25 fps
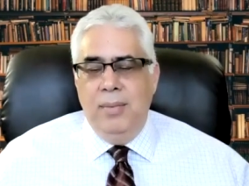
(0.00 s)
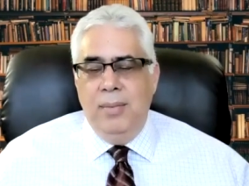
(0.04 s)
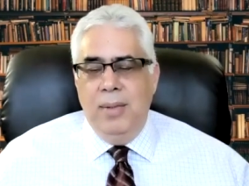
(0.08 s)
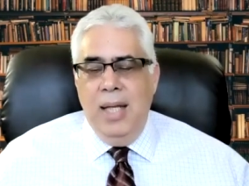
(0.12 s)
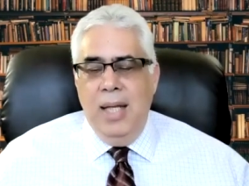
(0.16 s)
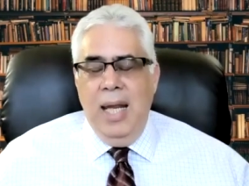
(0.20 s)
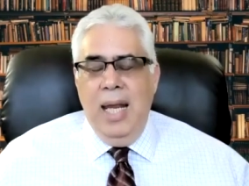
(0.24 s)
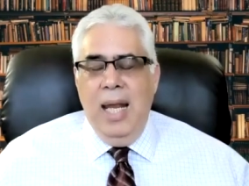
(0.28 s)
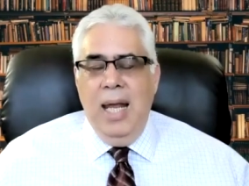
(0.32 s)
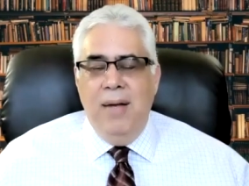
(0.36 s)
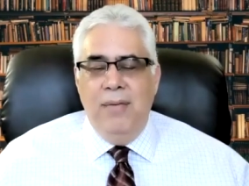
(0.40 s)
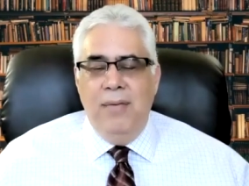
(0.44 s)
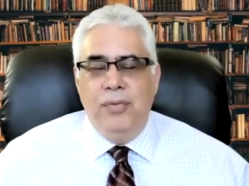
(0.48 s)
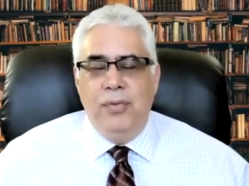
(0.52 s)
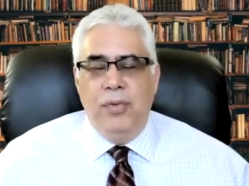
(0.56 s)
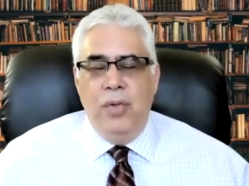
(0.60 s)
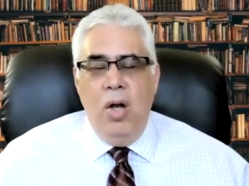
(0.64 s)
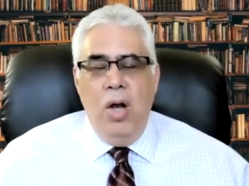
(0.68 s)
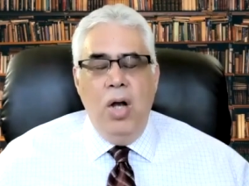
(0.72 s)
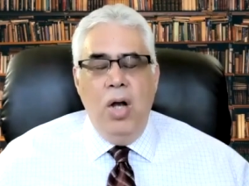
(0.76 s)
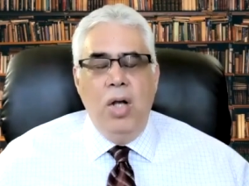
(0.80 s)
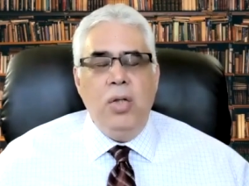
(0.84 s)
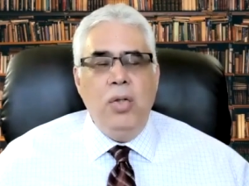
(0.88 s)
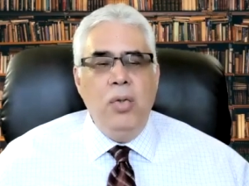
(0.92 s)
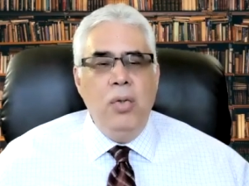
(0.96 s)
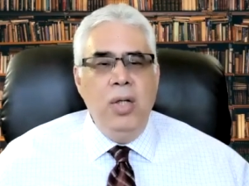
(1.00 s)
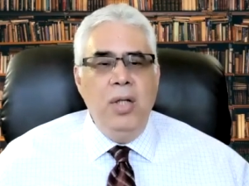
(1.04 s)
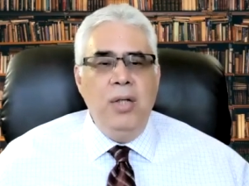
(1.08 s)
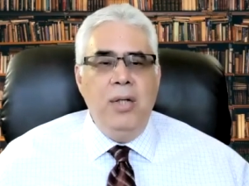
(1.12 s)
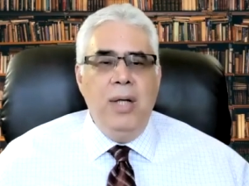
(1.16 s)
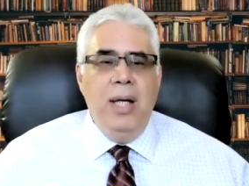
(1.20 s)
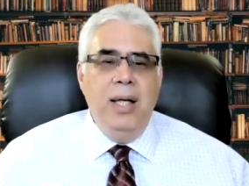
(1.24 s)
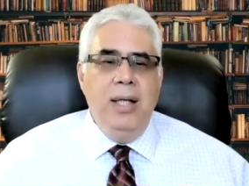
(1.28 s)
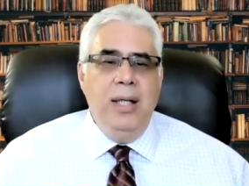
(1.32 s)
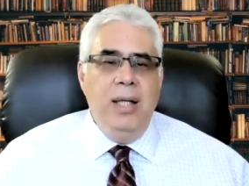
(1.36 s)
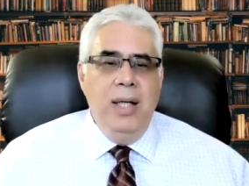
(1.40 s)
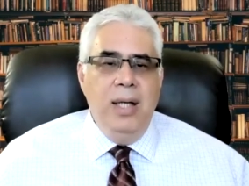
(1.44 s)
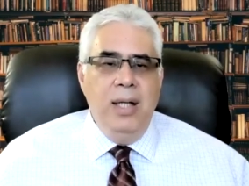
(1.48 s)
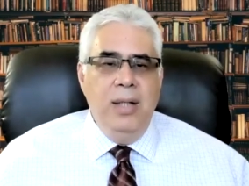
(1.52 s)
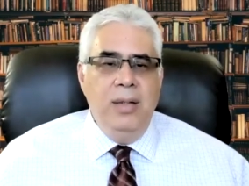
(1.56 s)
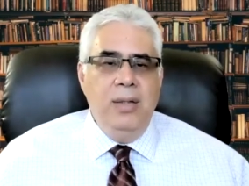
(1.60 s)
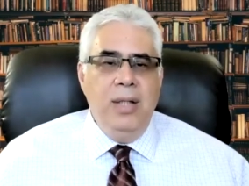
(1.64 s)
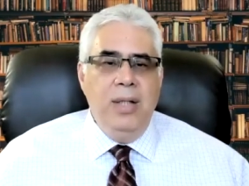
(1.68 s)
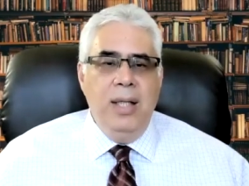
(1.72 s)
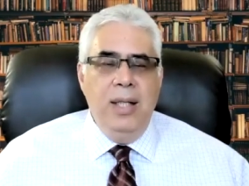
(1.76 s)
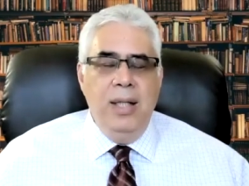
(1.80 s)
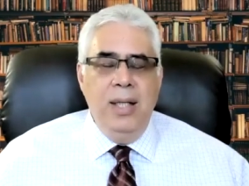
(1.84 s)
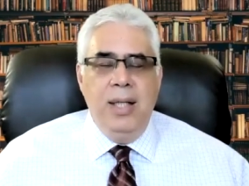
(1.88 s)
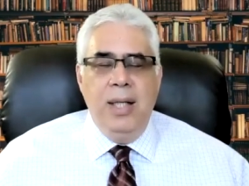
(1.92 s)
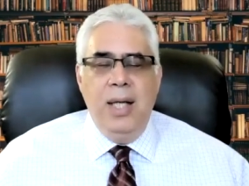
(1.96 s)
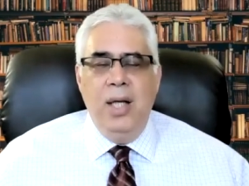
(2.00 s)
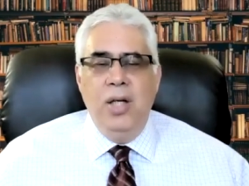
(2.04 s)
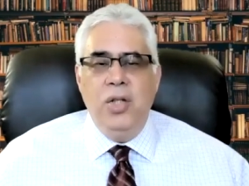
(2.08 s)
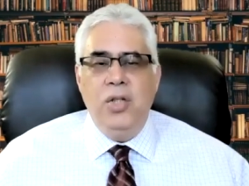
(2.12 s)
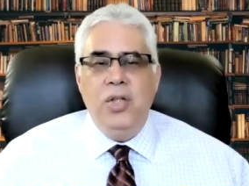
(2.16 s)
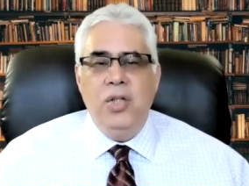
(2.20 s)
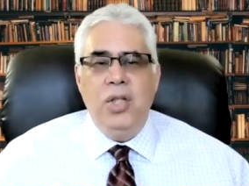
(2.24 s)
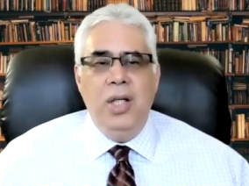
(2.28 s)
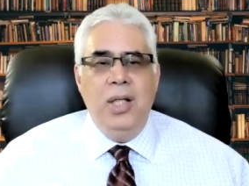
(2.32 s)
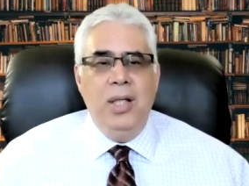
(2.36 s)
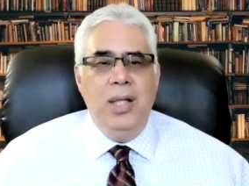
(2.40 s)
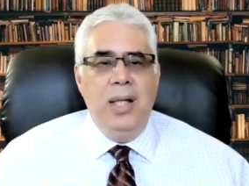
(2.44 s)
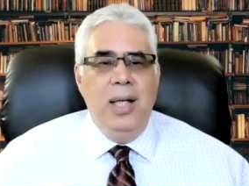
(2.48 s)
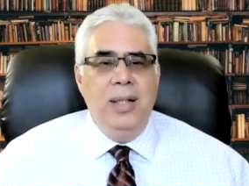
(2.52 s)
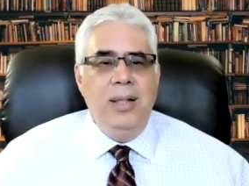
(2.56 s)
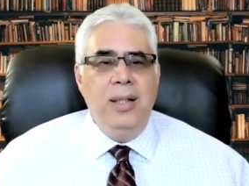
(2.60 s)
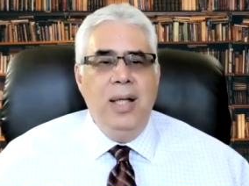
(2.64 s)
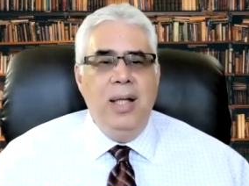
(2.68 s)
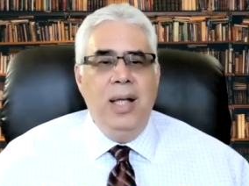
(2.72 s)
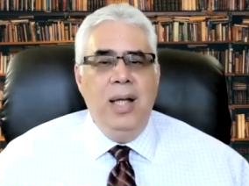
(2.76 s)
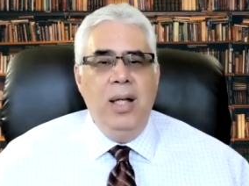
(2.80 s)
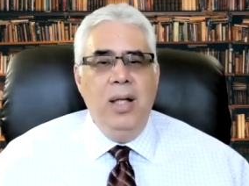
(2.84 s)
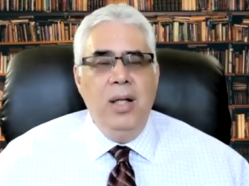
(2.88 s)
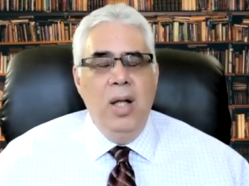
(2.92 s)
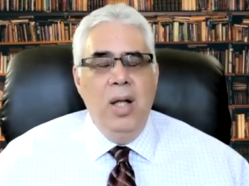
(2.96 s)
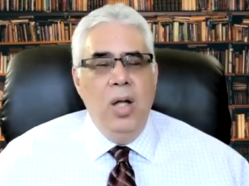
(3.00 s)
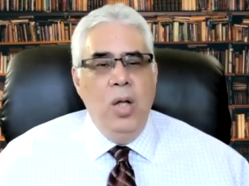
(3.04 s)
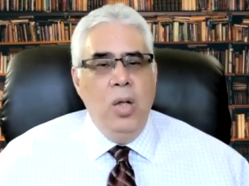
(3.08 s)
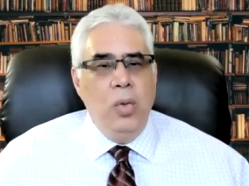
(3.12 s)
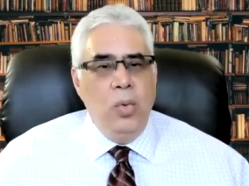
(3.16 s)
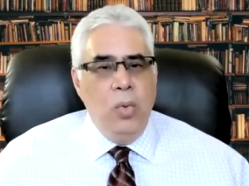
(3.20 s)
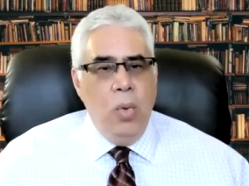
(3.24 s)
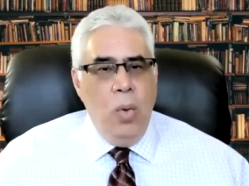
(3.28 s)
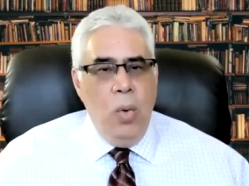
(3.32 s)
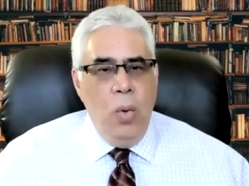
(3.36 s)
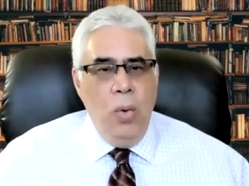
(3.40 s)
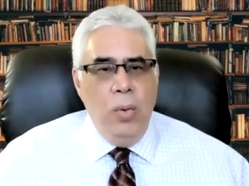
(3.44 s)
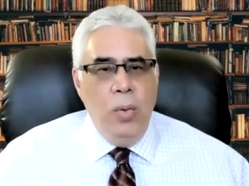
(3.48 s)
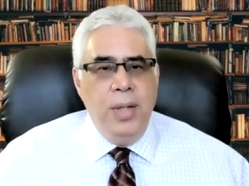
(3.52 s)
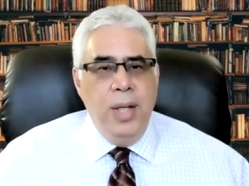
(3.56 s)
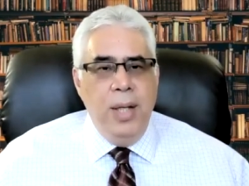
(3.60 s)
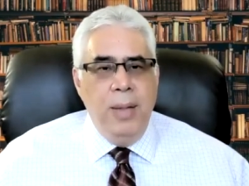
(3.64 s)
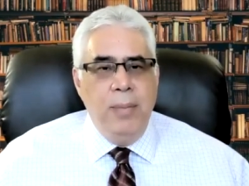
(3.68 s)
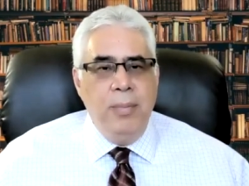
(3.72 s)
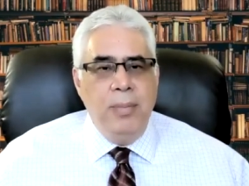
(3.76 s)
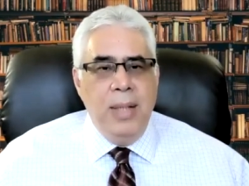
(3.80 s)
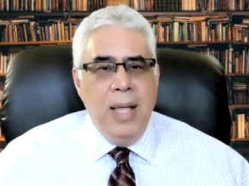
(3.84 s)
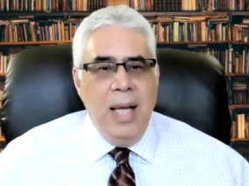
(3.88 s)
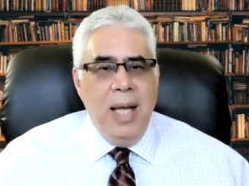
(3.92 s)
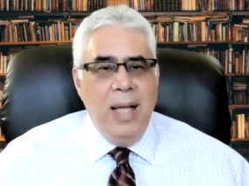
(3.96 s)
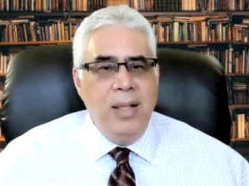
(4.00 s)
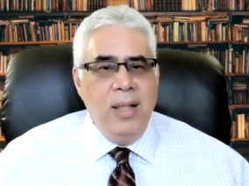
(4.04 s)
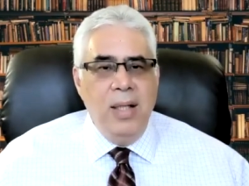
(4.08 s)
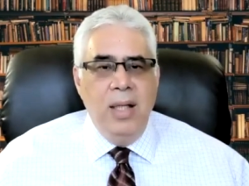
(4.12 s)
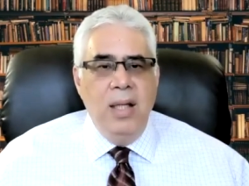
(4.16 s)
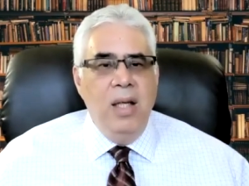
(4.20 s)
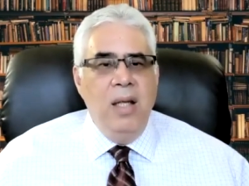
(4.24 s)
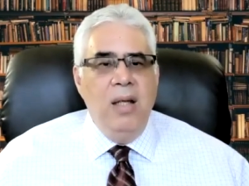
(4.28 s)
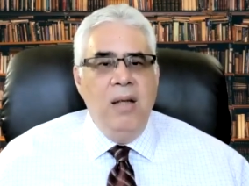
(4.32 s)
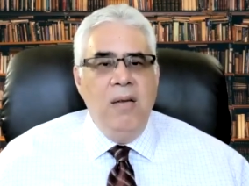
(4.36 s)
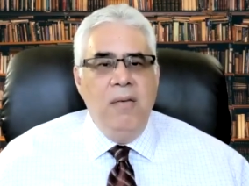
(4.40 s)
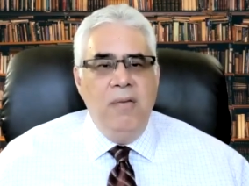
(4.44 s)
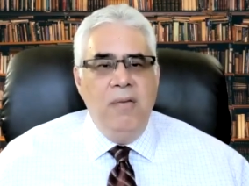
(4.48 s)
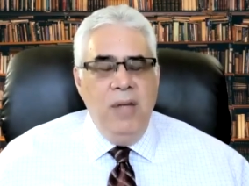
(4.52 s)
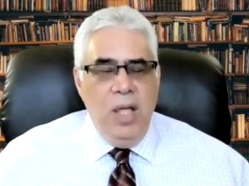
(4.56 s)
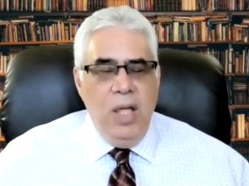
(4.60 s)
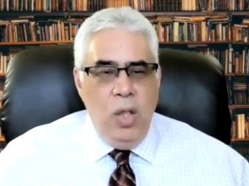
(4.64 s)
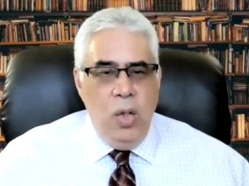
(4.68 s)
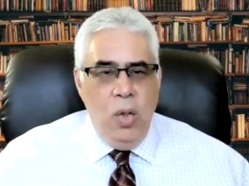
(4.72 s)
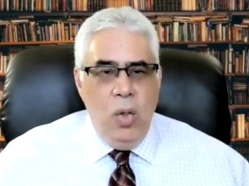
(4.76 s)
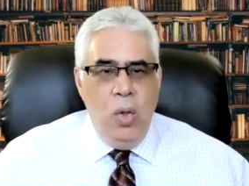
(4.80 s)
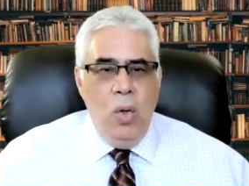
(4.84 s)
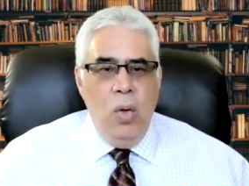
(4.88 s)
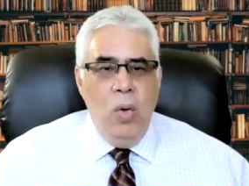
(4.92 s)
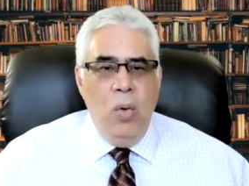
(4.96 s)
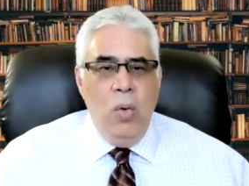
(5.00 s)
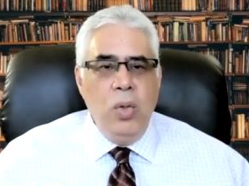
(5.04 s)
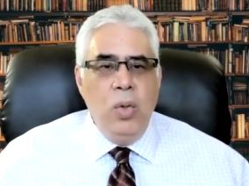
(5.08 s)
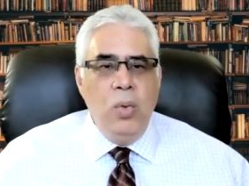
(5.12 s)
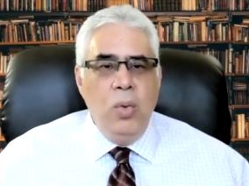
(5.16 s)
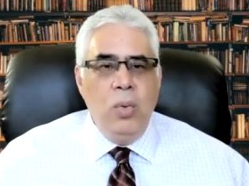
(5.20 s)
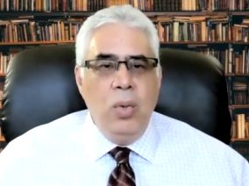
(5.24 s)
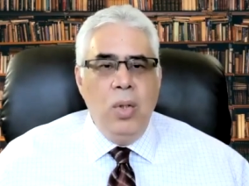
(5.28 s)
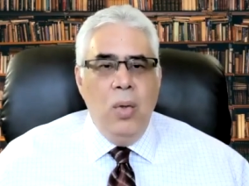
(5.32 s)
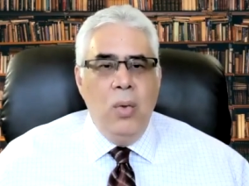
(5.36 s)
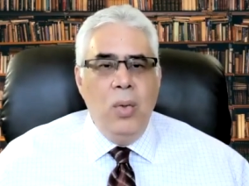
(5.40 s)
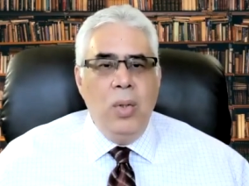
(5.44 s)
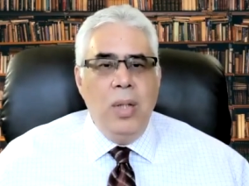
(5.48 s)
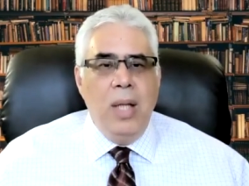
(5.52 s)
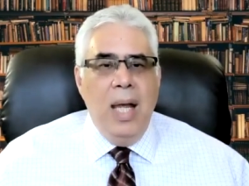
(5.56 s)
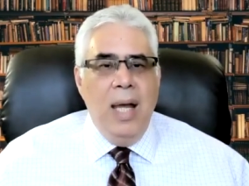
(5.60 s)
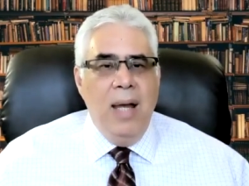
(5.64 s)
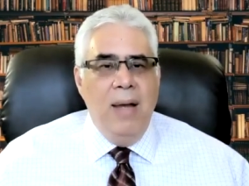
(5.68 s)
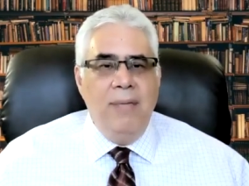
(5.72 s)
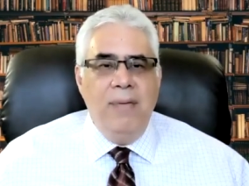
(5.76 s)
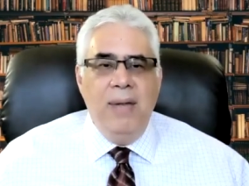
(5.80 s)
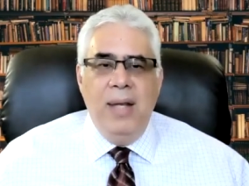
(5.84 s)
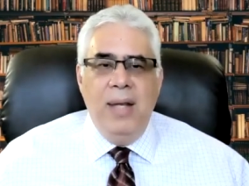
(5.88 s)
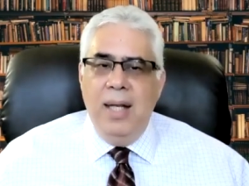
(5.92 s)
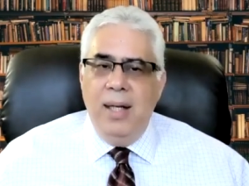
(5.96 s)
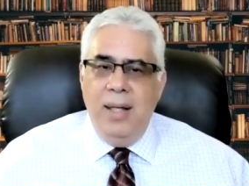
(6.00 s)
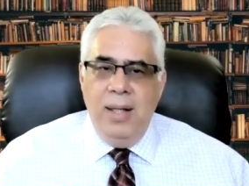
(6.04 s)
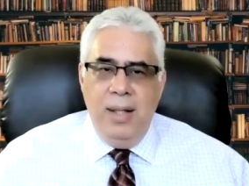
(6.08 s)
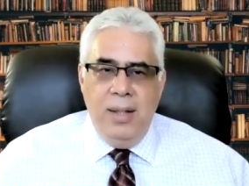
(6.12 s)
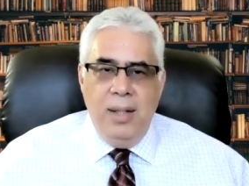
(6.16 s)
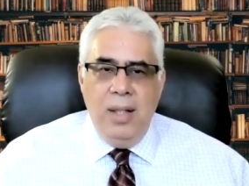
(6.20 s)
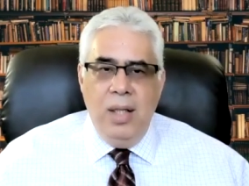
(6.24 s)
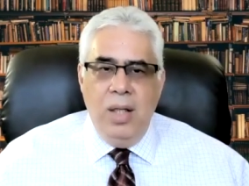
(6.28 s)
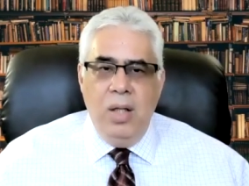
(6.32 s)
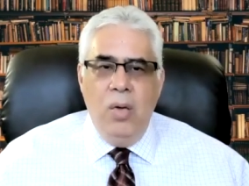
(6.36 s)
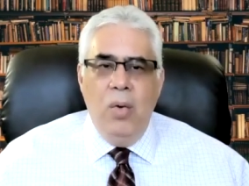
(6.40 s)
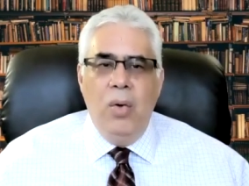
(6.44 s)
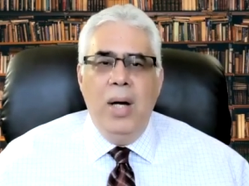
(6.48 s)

they have talked to Iranian delegation and they told them that we know you don't have anything.